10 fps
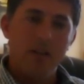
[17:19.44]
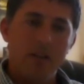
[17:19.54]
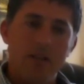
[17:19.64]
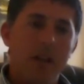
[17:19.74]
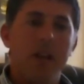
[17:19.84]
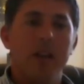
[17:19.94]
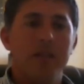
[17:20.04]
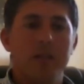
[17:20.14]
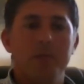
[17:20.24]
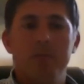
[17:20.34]
seeking
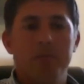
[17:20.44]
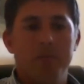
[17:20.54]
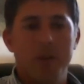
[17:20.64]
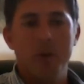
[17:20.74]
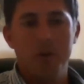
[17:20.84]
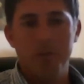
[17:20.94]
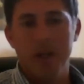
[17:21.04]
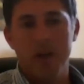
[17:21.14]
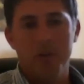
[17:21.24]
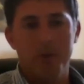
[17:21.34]
some new and
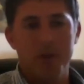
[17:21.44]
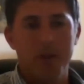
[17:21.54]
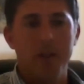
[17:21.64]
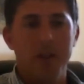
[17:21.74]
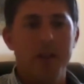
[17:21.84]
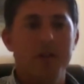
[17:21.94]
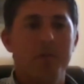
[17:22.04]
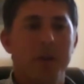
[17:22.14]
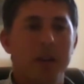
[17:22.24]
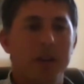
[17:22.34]
big opportunities,
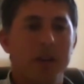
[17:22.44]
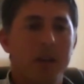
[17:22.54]
we're